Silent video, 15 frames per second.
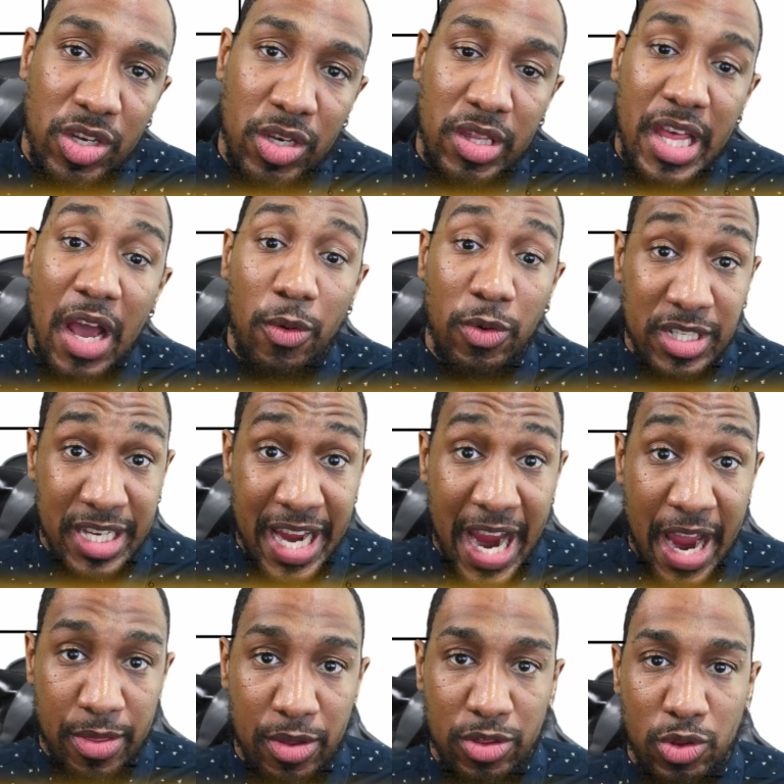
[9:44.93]
that was
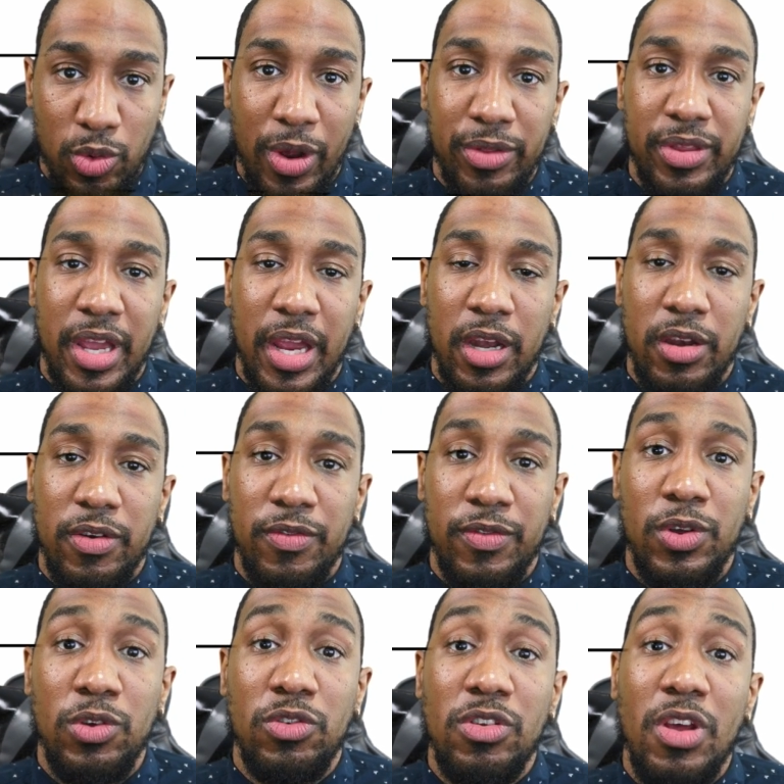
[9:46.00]
gathered throughout the
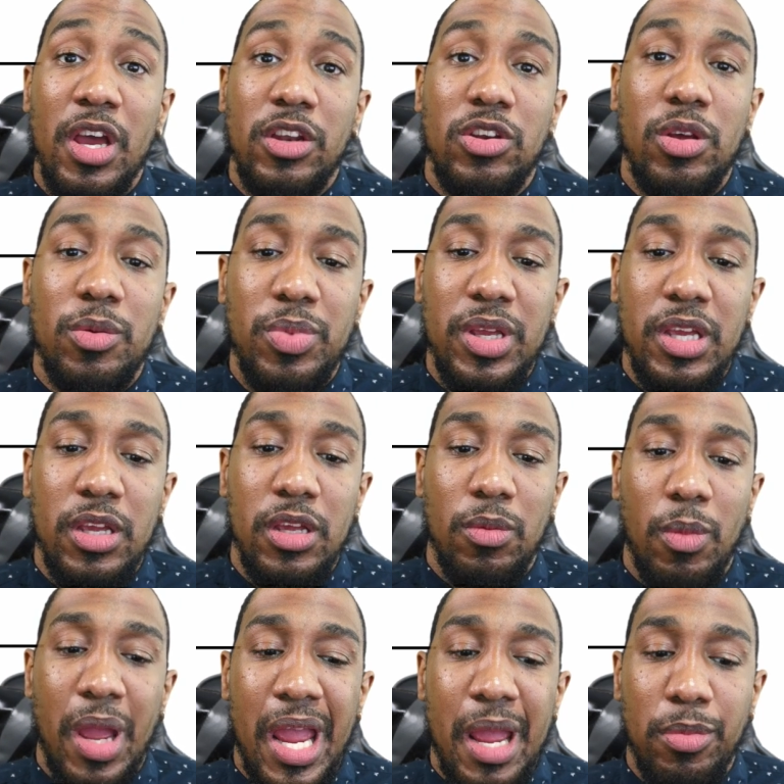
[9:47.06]
interviews to be
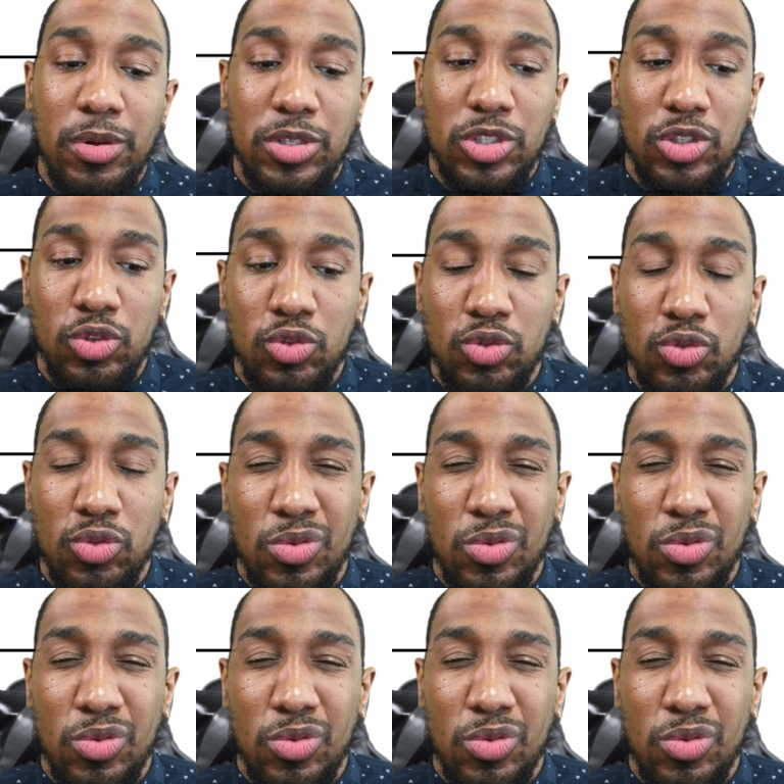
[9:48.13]
able to